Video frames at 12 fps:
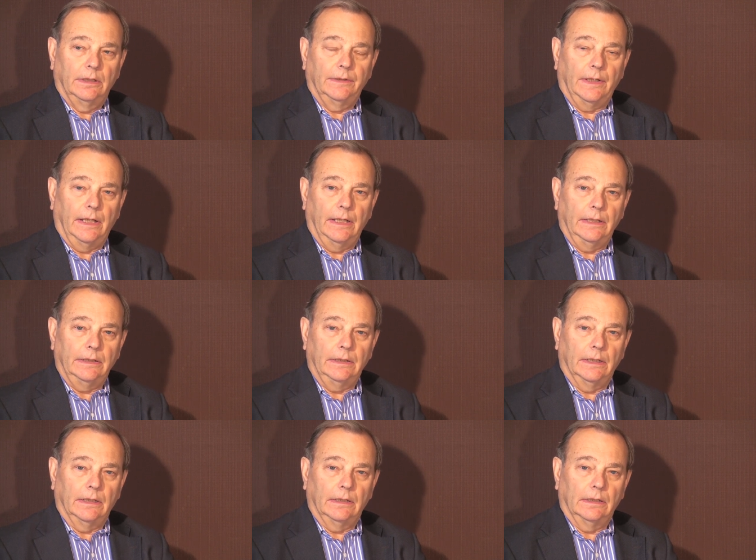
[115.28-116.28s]

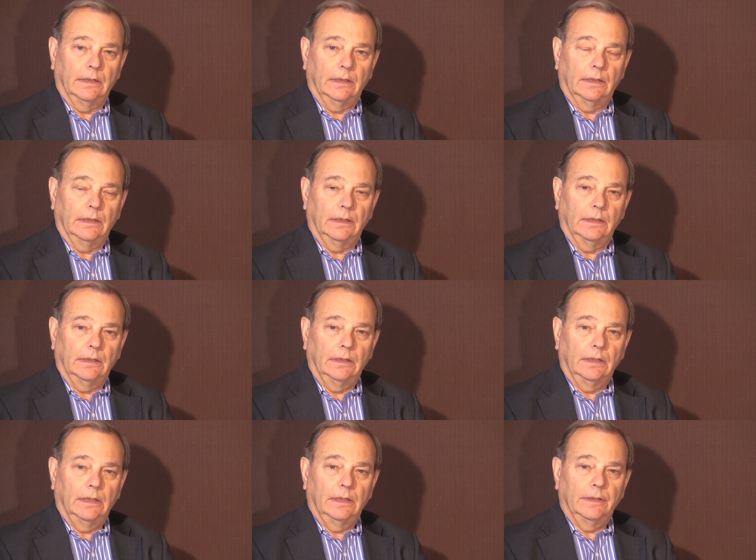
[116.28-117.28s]
they are
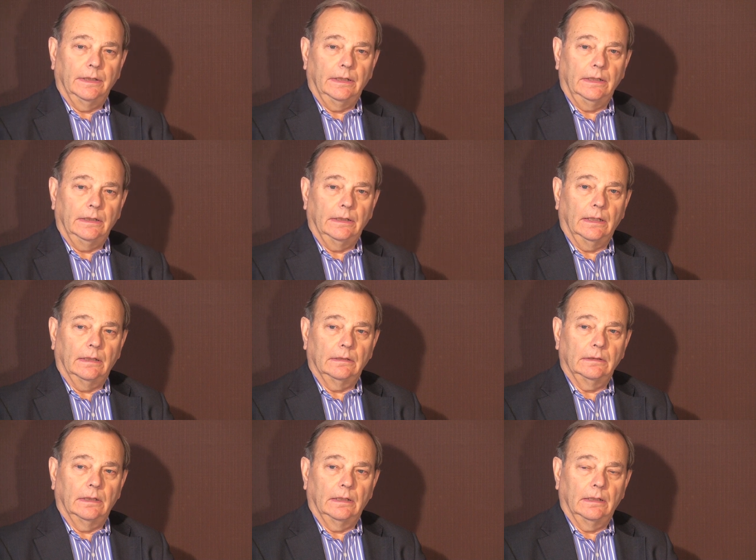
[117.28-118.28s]
the
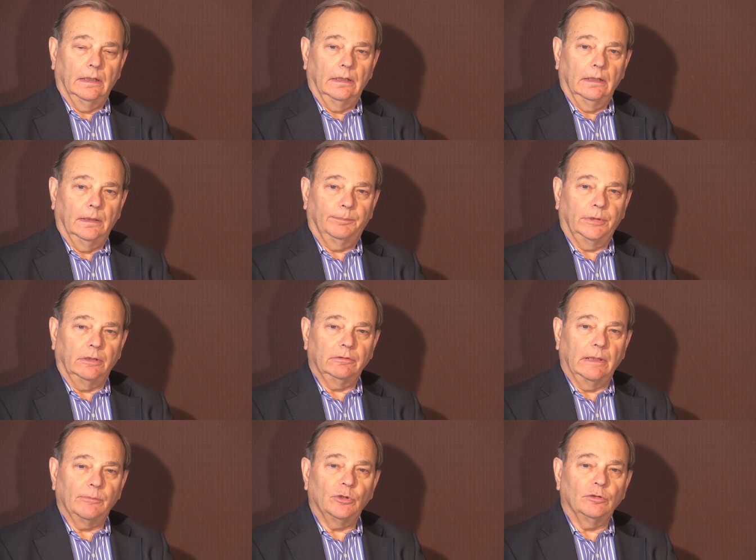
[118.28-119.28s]
a
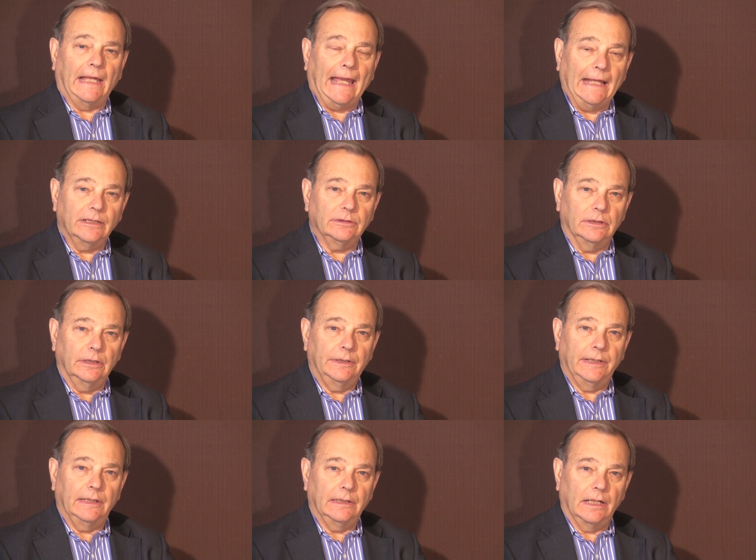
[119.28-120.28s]
program called AGRA,
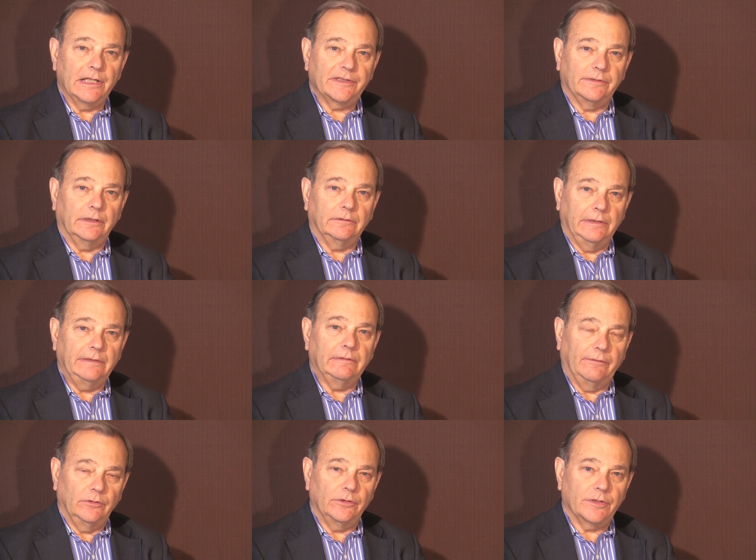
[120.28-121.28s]
the Alliance for a Green
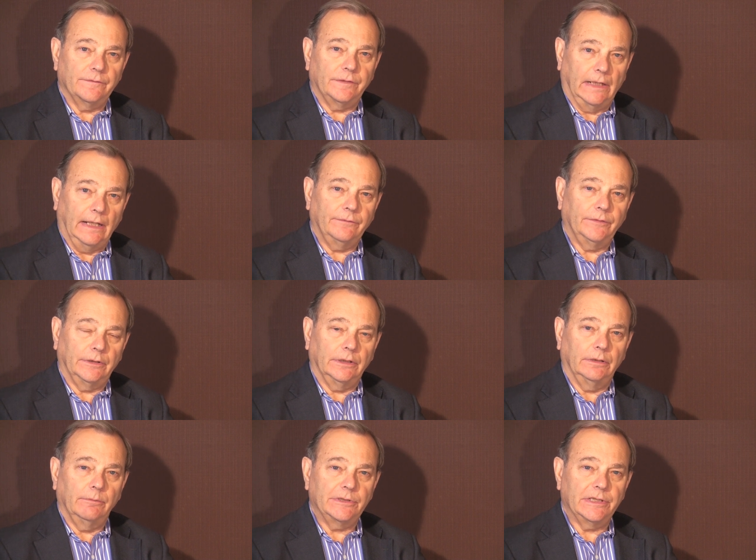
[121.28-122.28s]
Revolution for
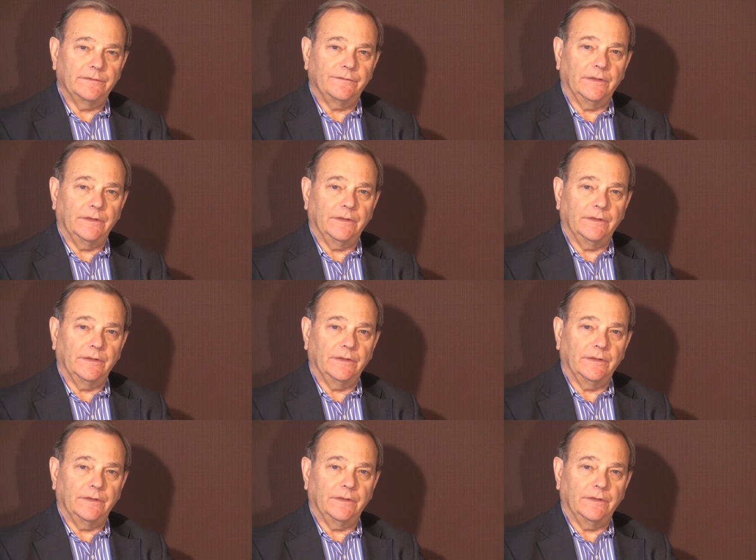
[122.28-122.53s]
Africa, which is